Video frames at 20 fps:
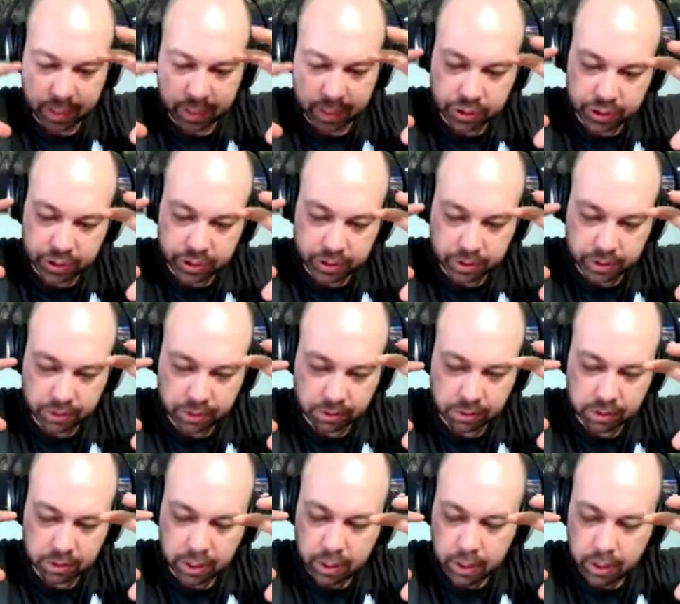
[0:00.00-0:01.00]

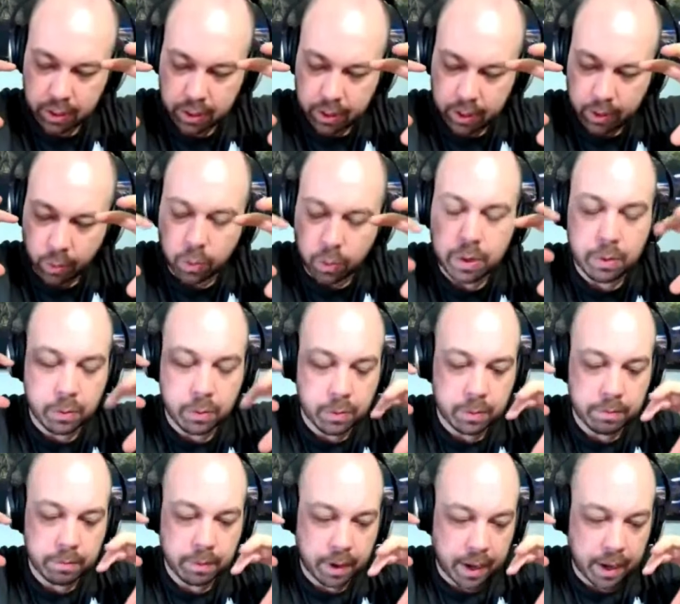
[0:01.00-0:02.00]
Dimensions or what?
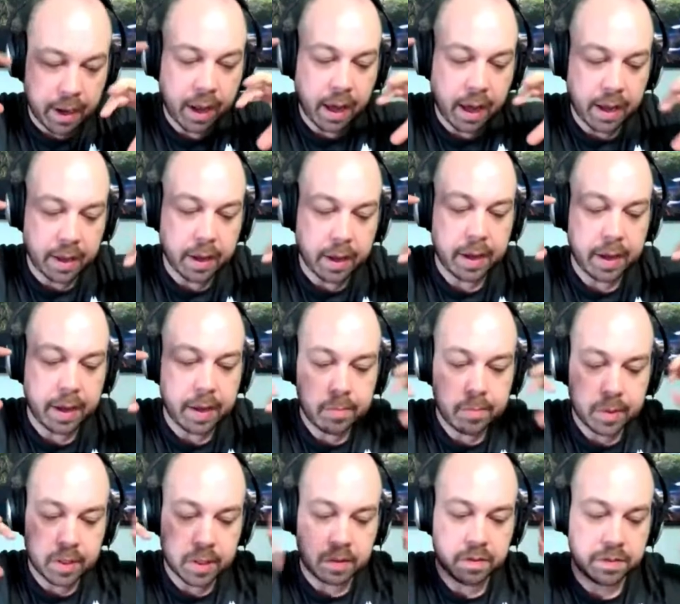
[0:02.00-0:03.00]
I, I I
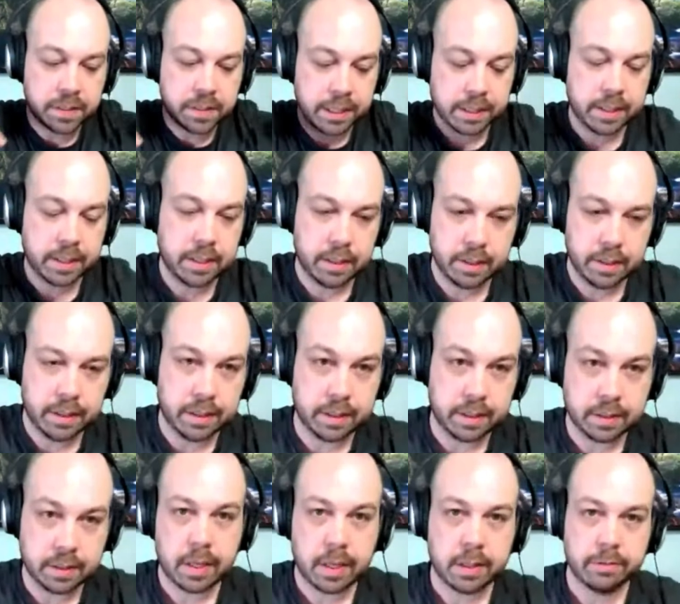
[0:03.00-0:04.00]
am conflicted
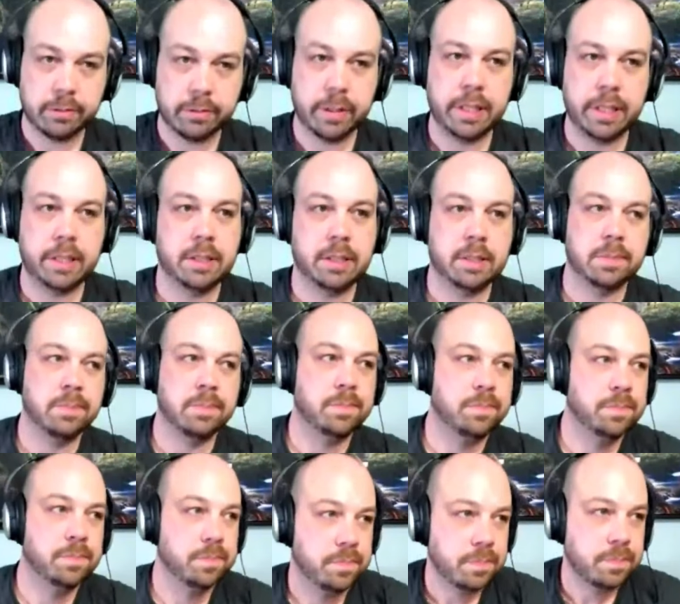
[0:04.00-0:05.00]
in a lot of ways.
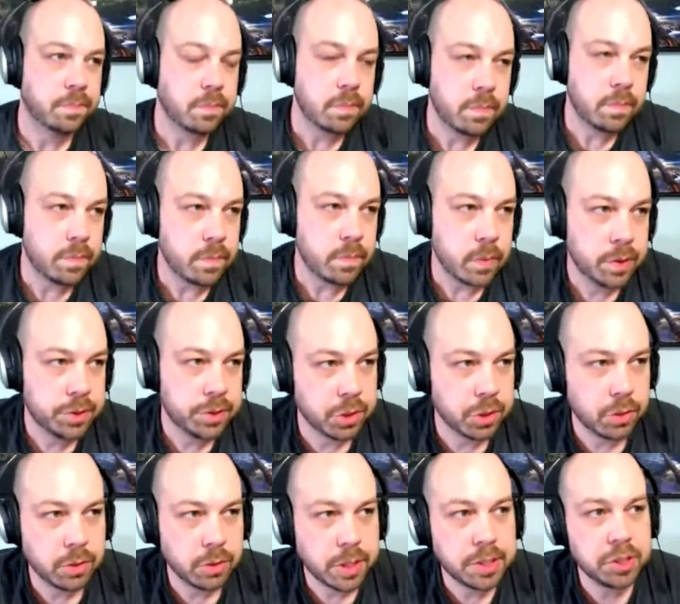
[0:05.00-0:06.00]

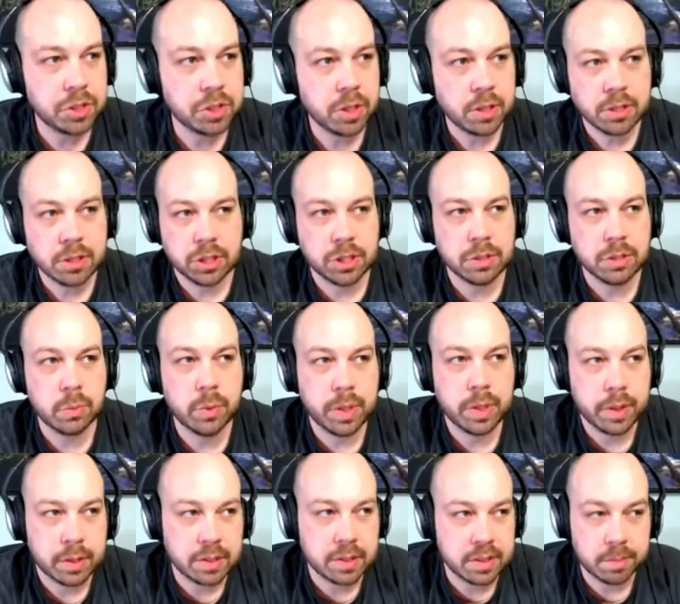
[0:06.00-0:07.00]
So let's start just
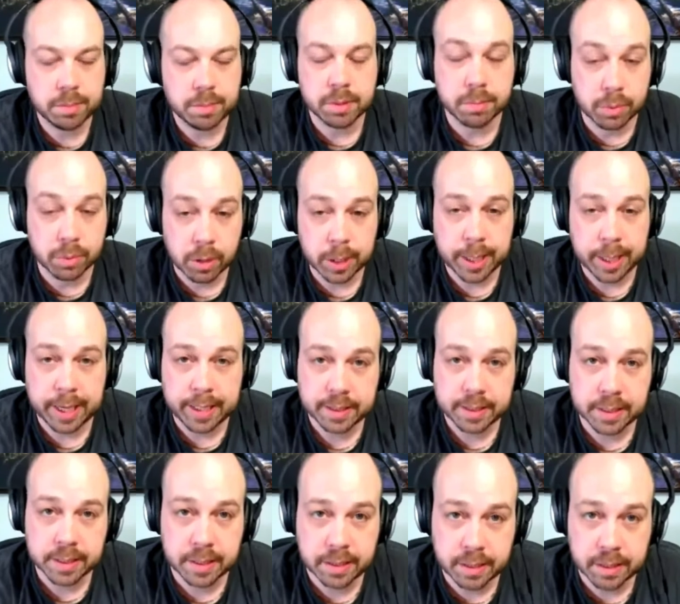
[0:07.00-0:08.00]
with the simple
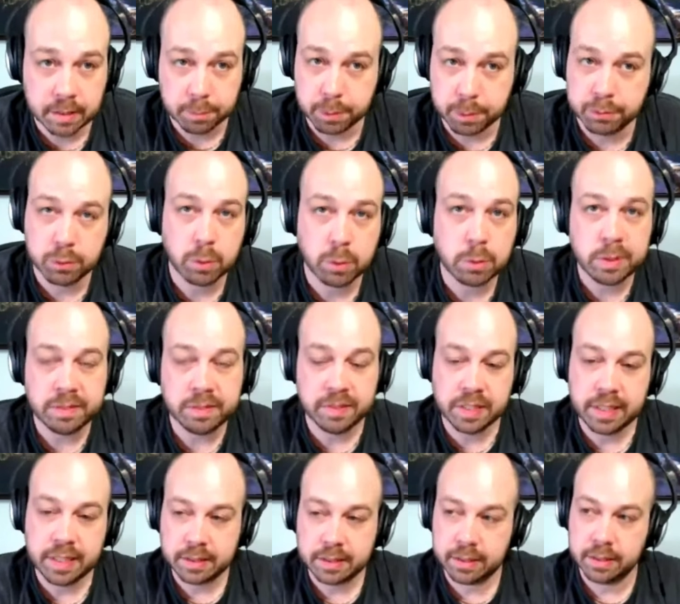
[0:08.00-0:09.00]
broadcast itself before we
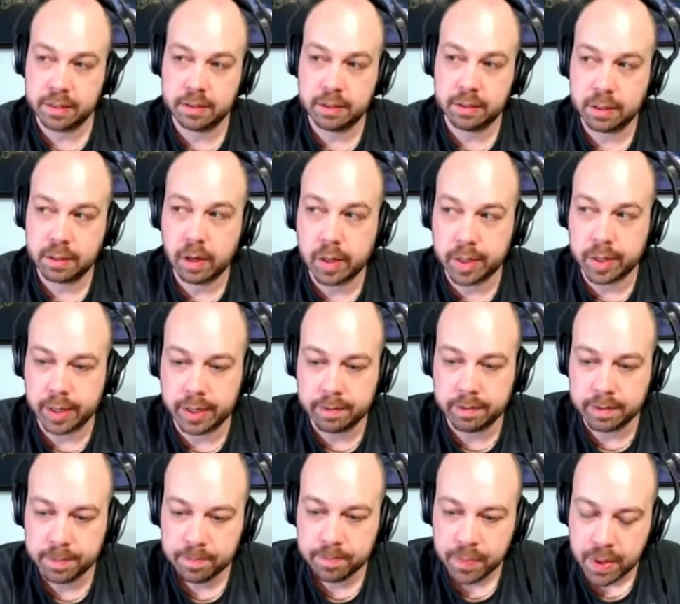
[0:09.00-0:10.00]
even get to the
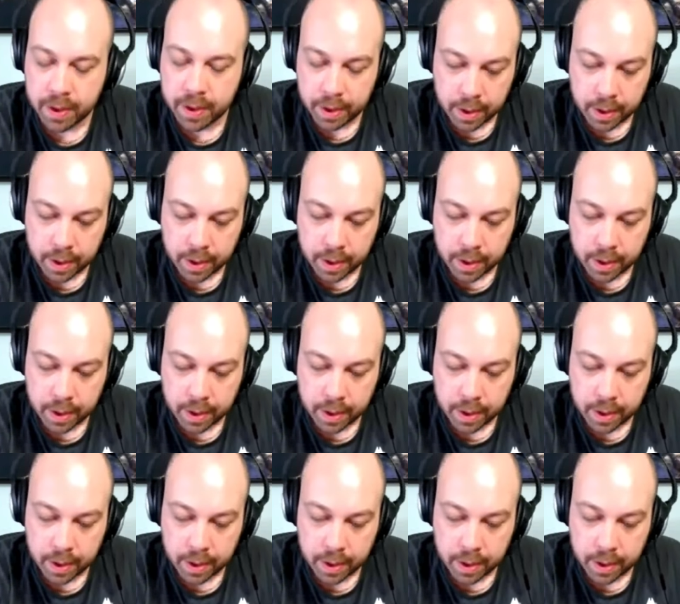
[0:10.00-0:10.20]
archive.